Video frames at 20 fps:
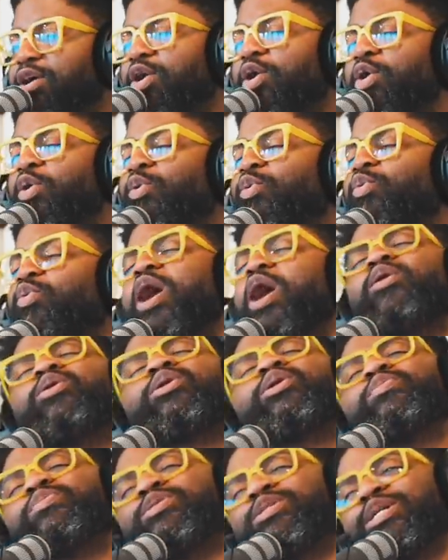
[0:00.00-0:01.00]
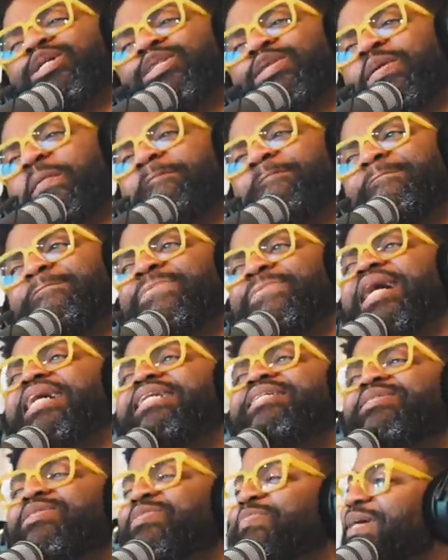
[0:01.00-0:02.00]
Welcome to the
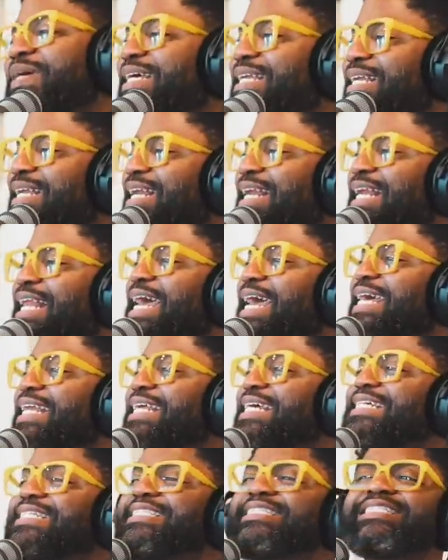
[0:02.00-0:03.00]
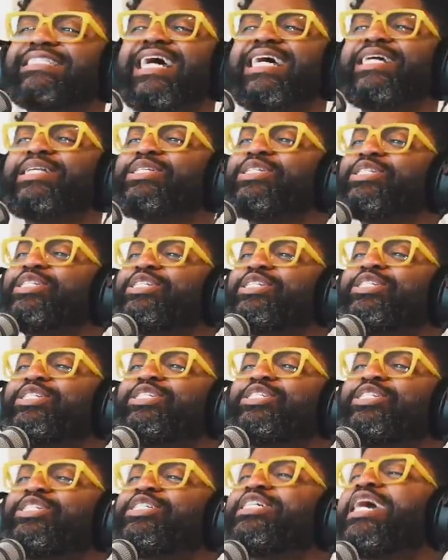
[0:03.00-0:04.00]
basement, ladies and
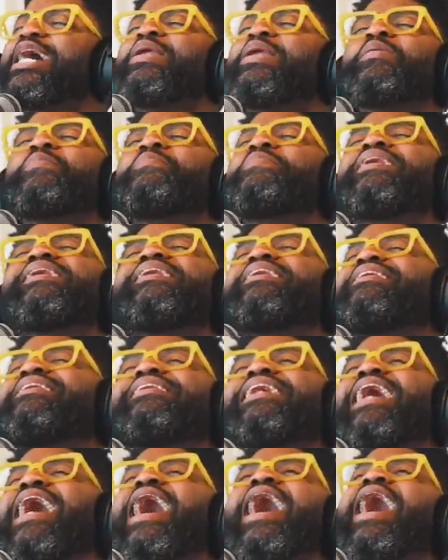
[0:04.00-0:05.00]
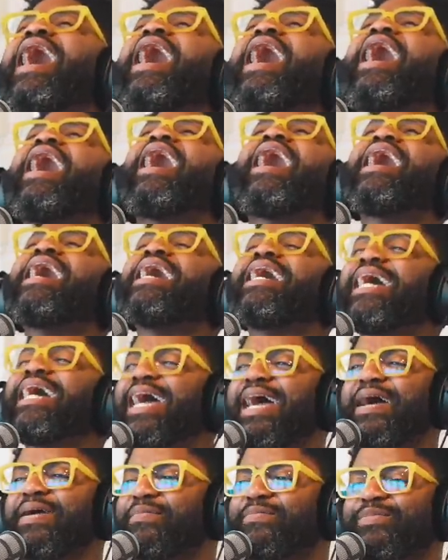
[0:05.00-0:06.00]
gentlemen. I
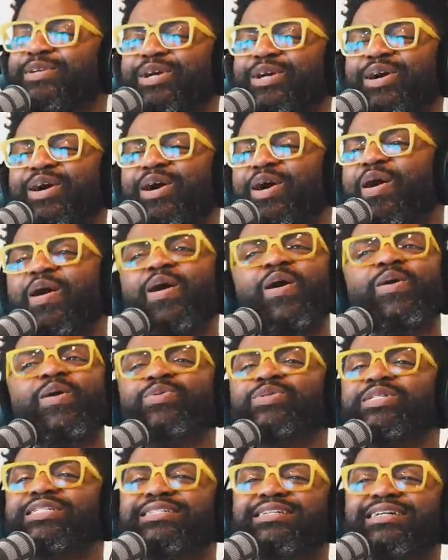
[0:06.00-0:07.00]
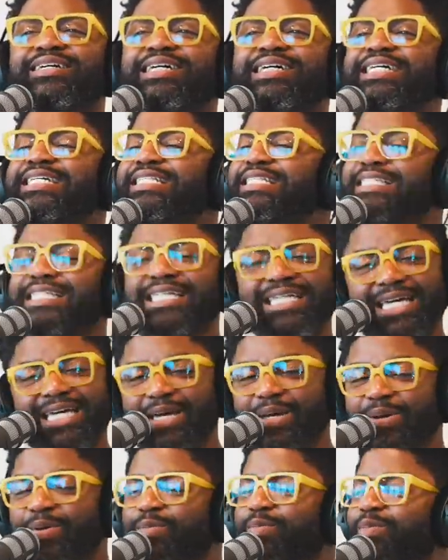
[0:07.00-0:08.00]
am your host,
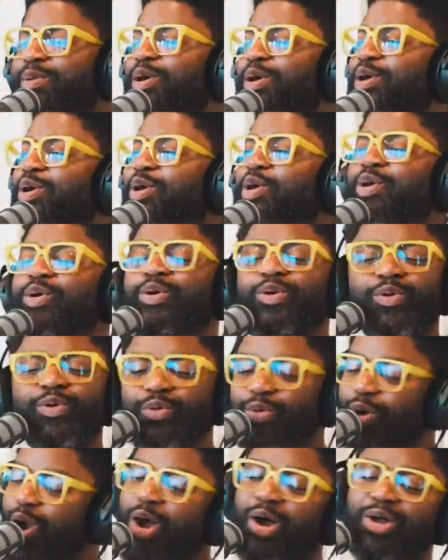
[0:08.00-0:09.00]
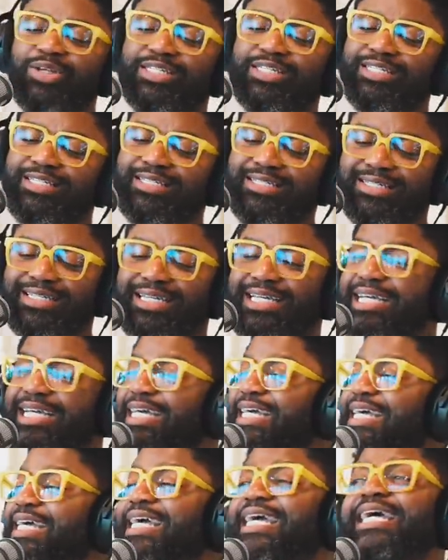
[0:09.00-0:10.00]
Tim Ross.
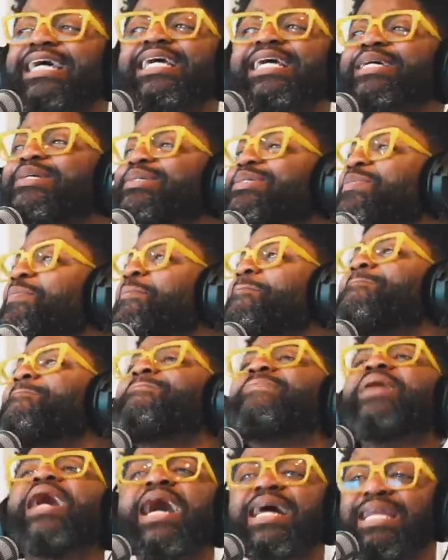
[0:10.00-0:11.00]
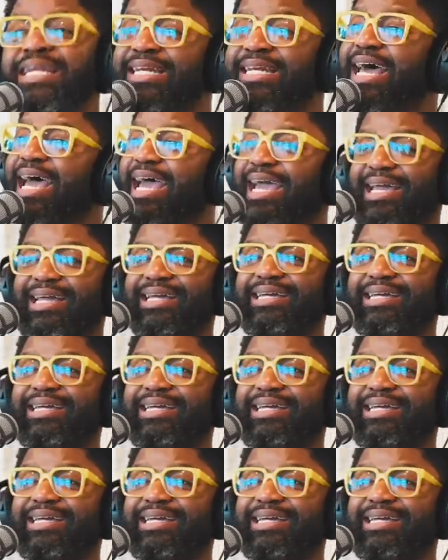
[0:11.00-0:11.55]
It is Monday,